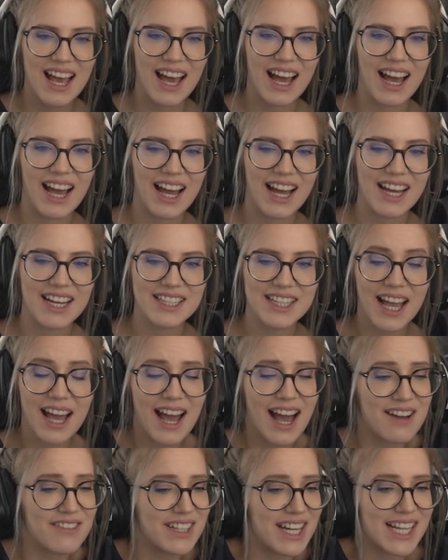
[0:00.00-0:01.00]
And yeah,
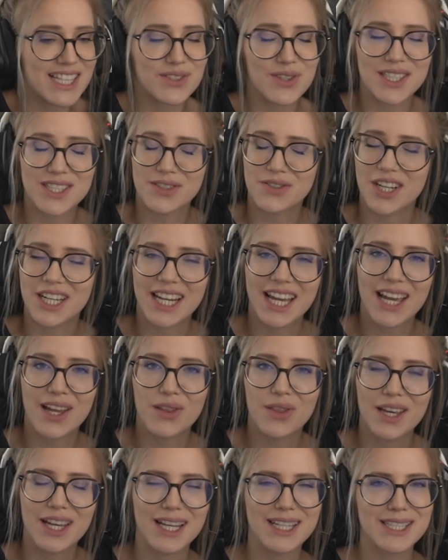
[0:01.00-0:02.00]
have a nice rest of your day.
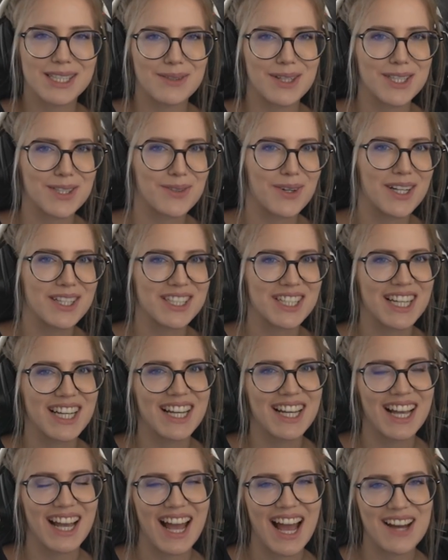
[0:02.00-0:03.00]
Thank you so much for
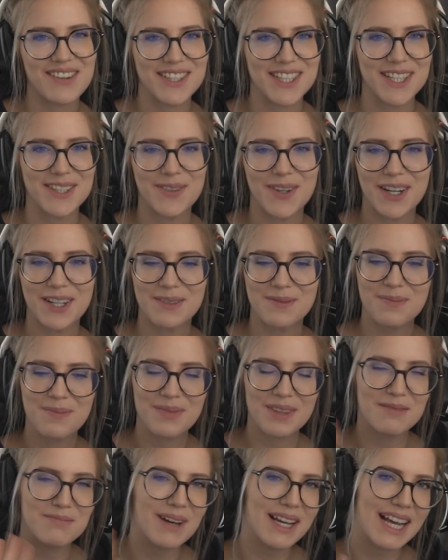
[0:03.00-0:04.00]
watching. Have a good one.
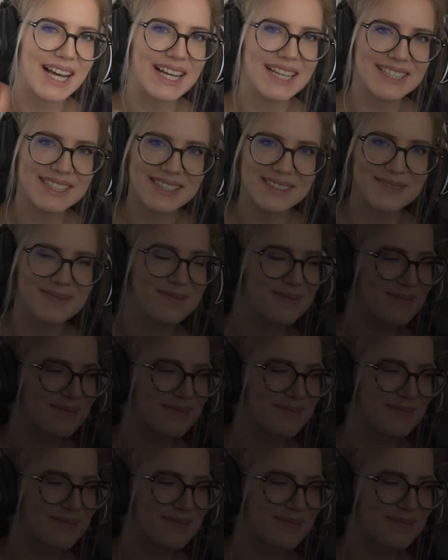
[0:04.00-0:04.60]
Bye guys.